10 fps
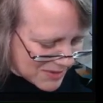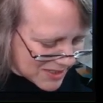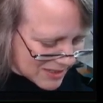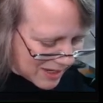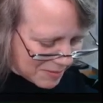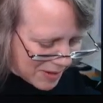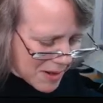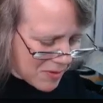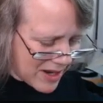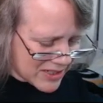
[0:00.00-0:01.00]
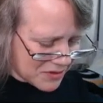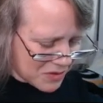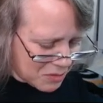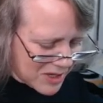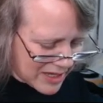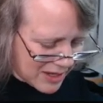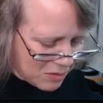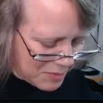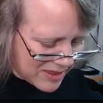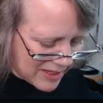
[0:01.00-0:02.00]
Ms. Uh, my project for the weekend
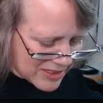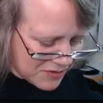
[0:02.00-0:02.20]
will be then